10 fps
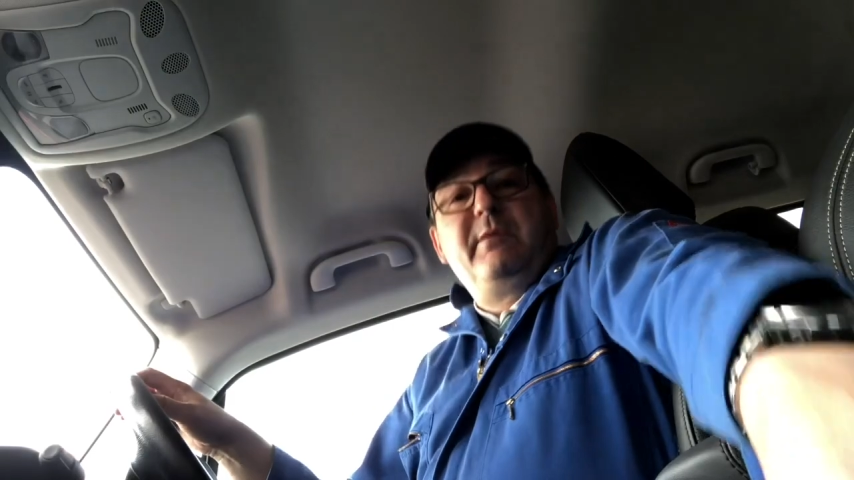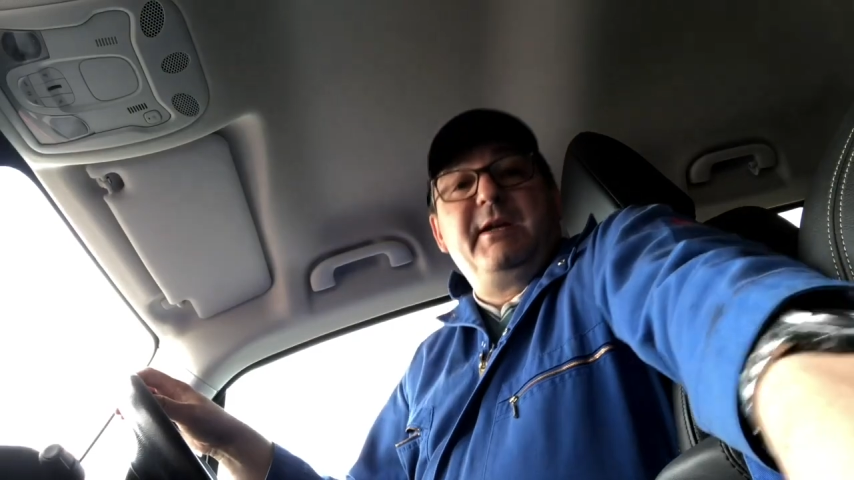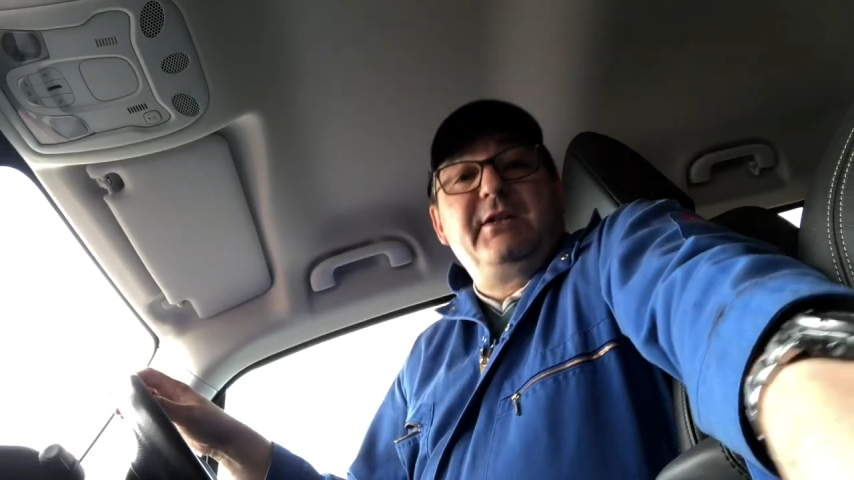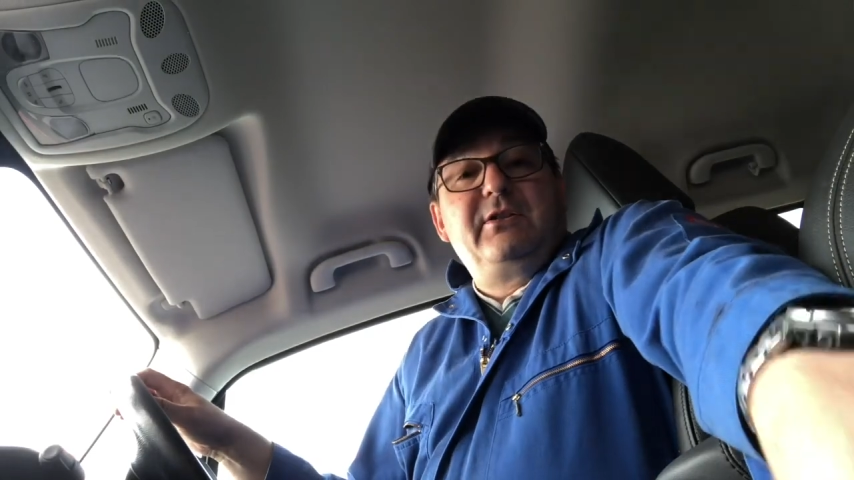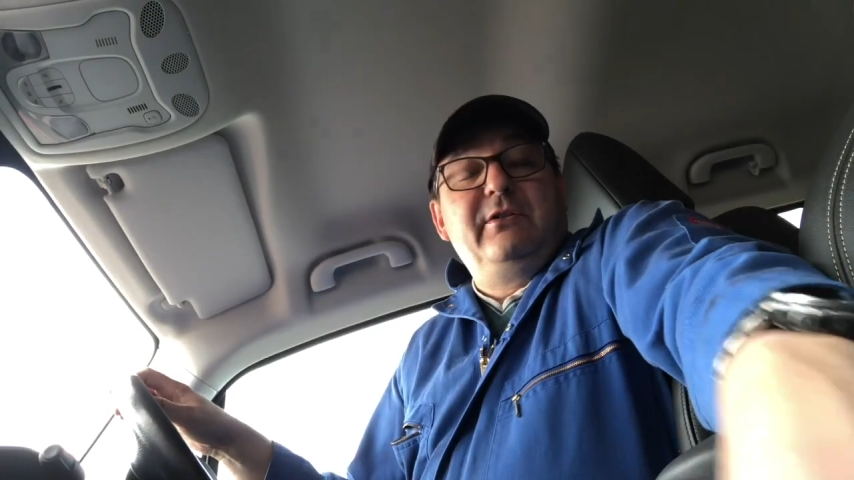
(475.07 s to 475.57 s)
they're
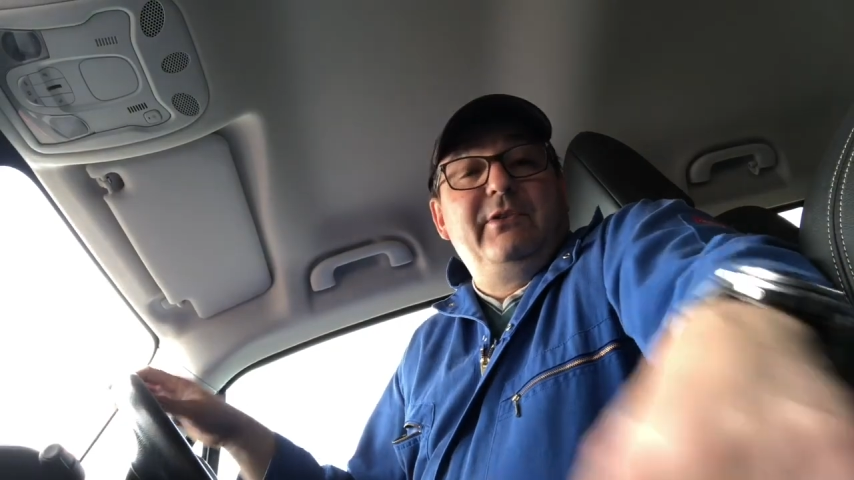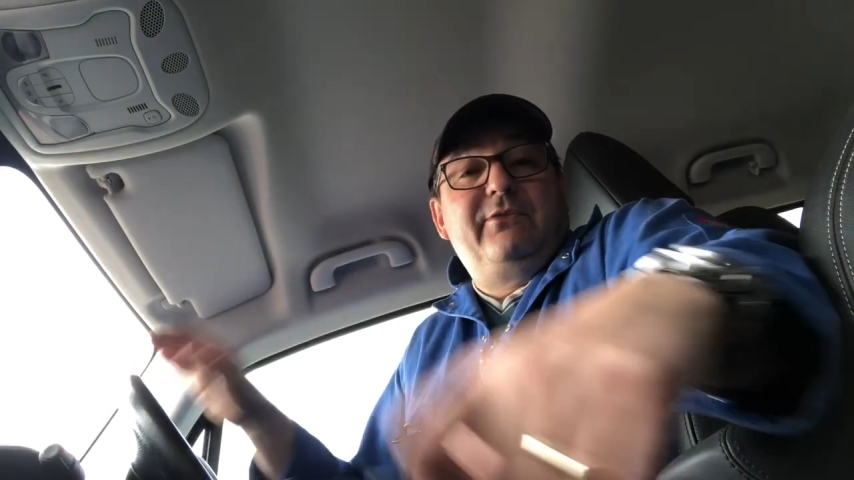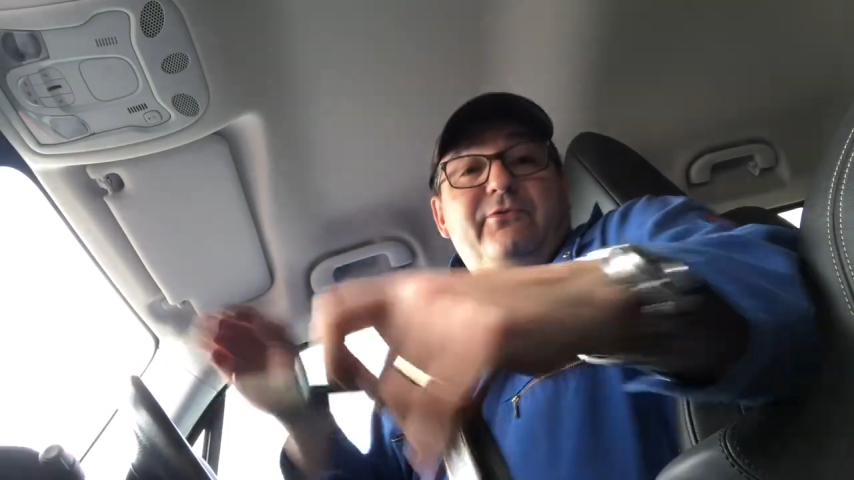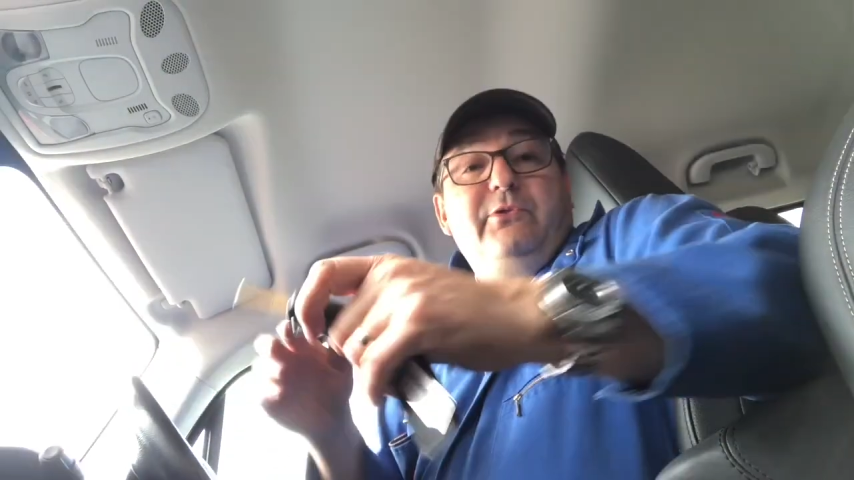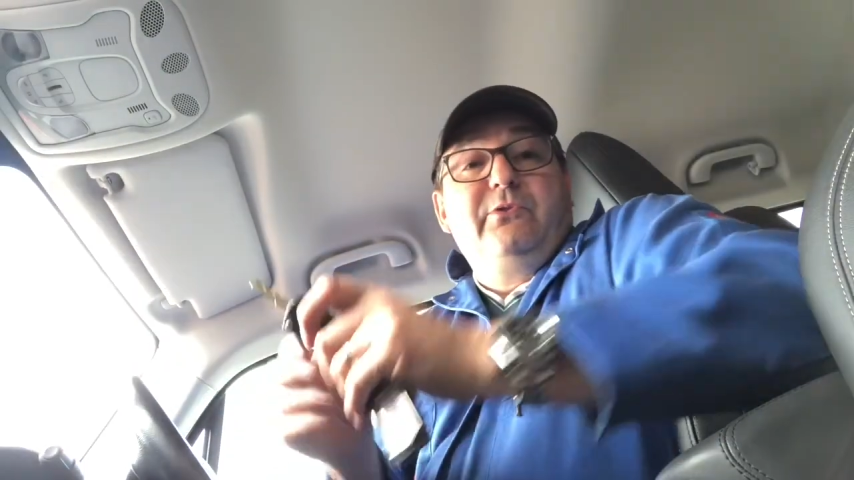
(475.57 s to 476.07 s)
being
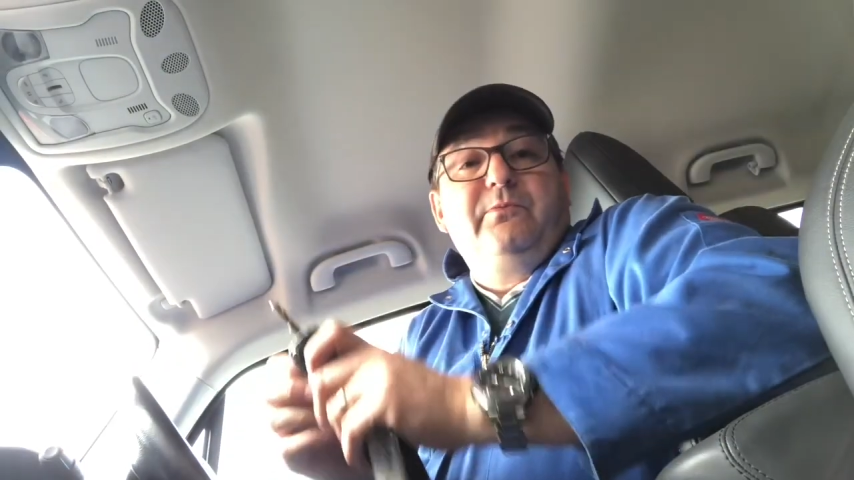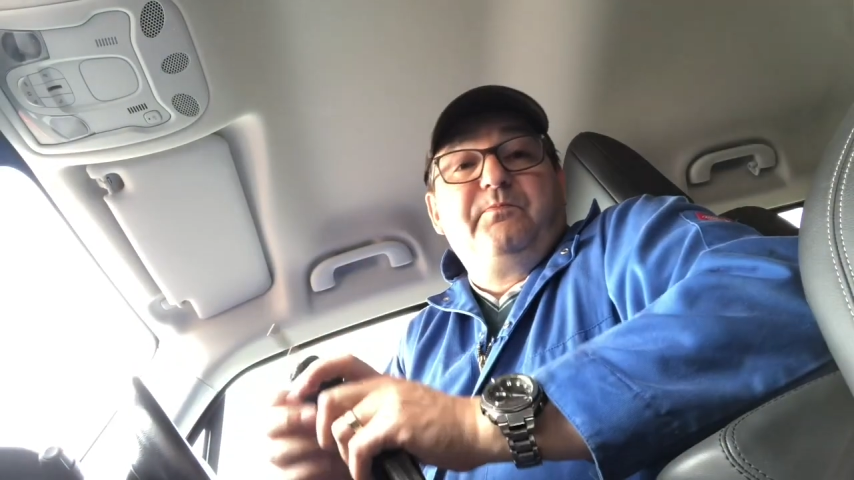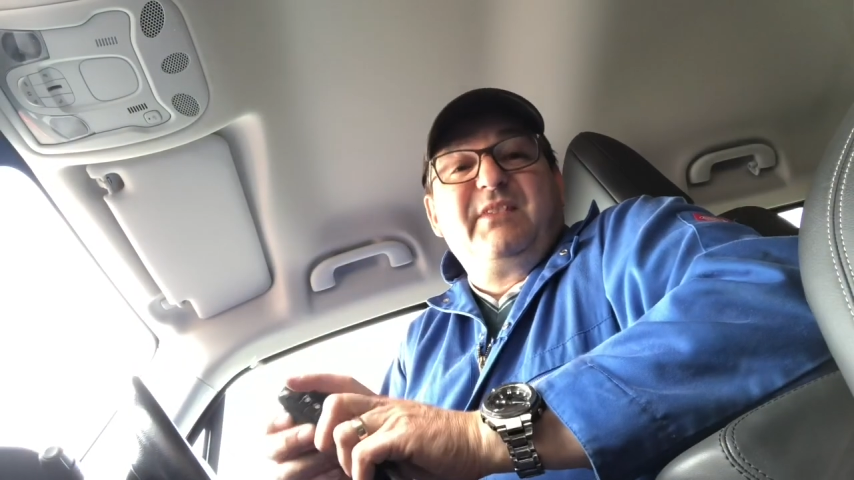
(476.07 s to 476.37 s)
serviced through